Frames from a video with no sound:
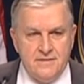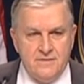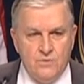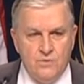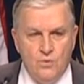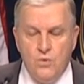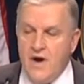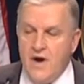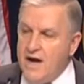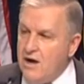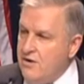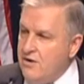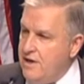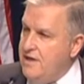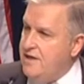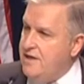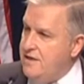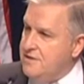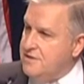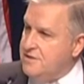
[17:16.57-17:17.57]
Where
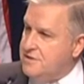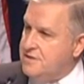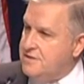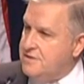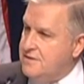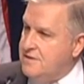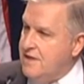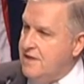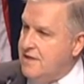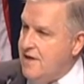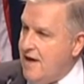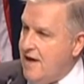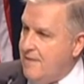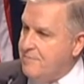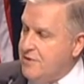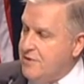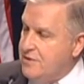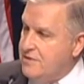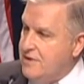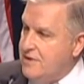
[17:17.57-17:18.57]
is the
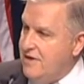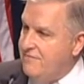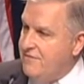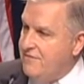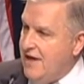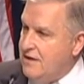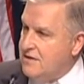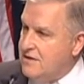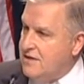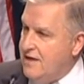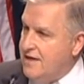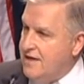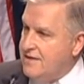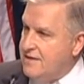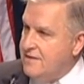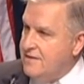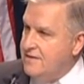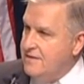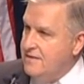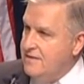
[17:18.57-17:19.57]
capital of
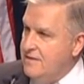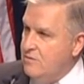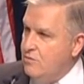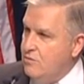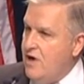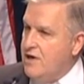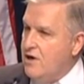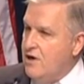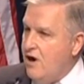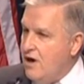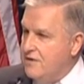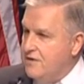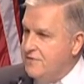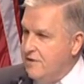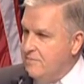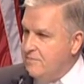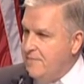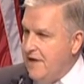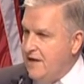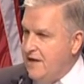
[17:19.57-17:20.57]
Al-Qaeda? What are
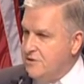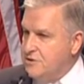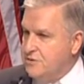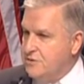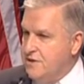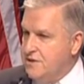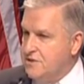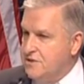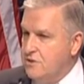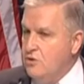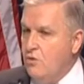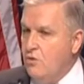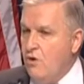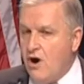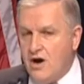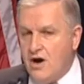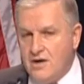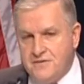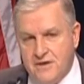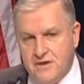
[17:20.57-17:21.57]
their boundaries? Who
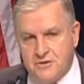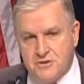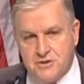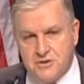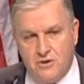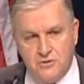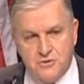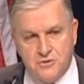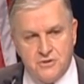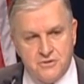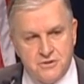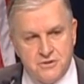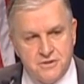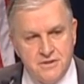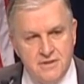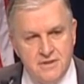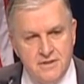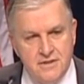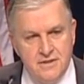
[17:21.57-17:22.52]
are their soldiers?